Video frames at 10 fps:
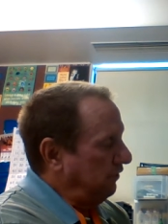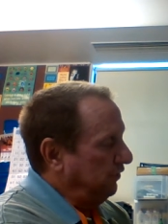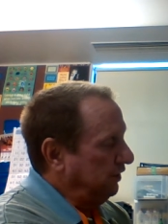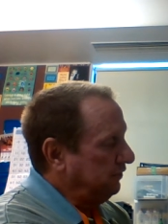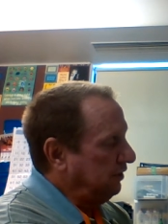
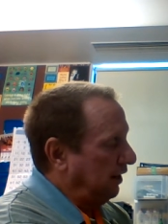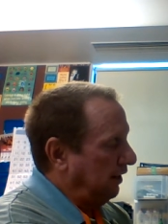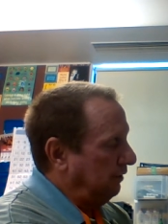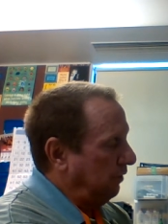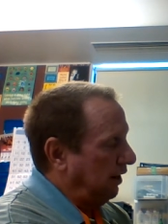This
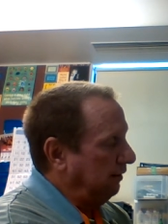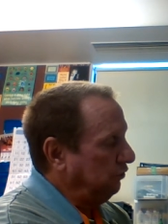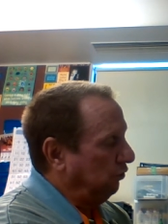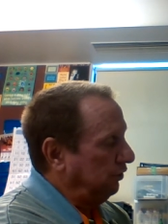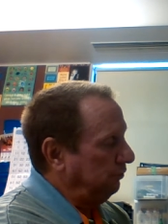time I'm
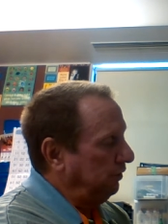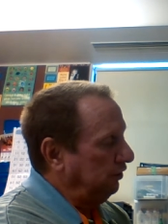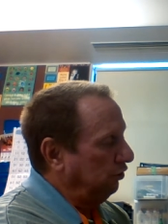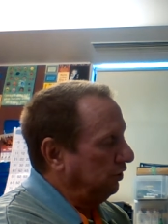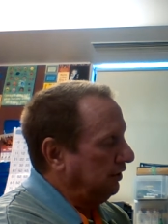going to be
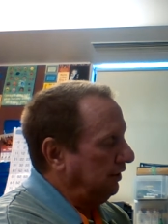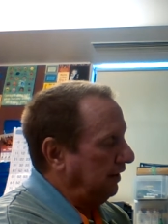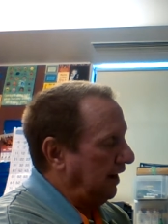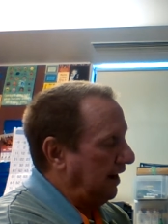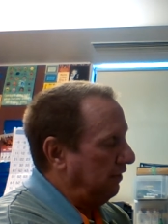looking
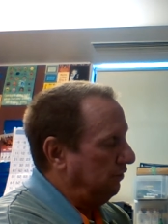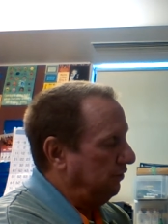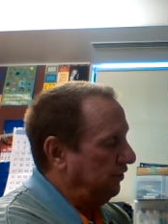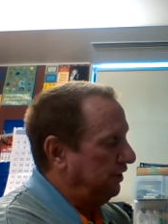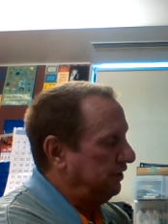at
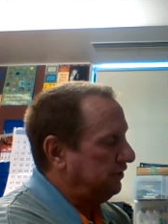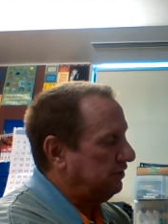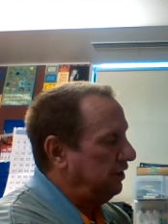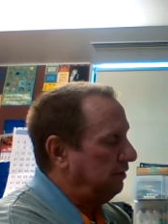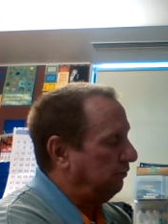this
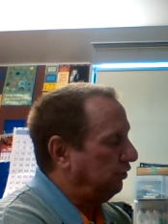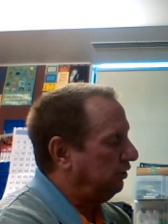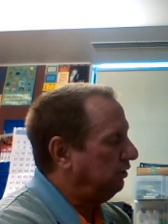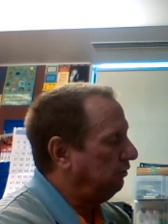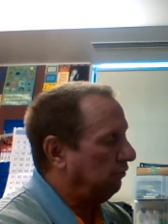
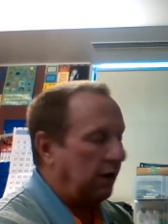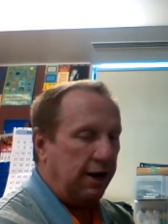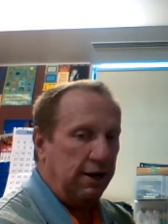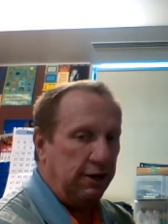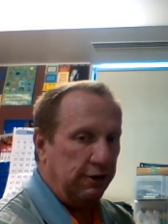number
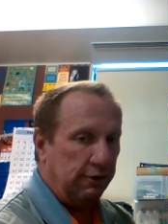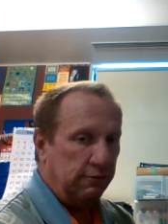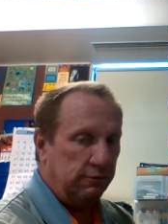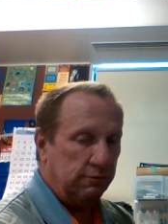right here.